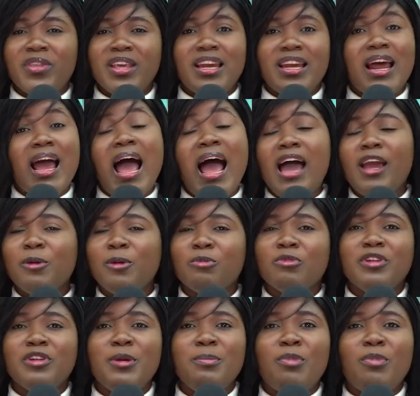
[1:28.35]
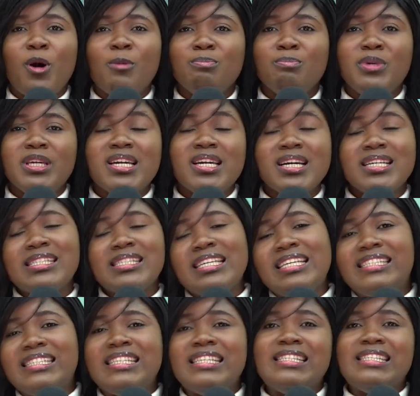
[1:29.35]
and I am really pumped because
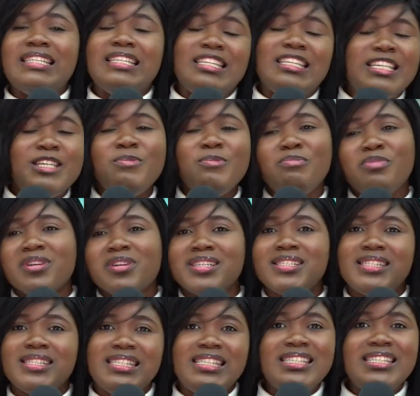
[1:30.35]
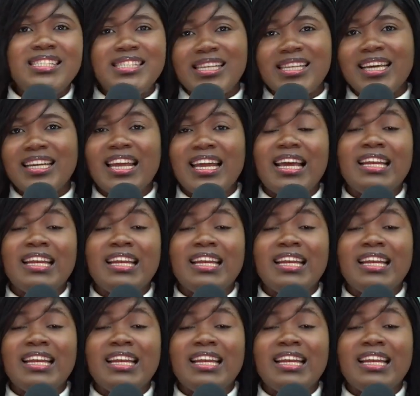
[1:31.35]
it is Libra season.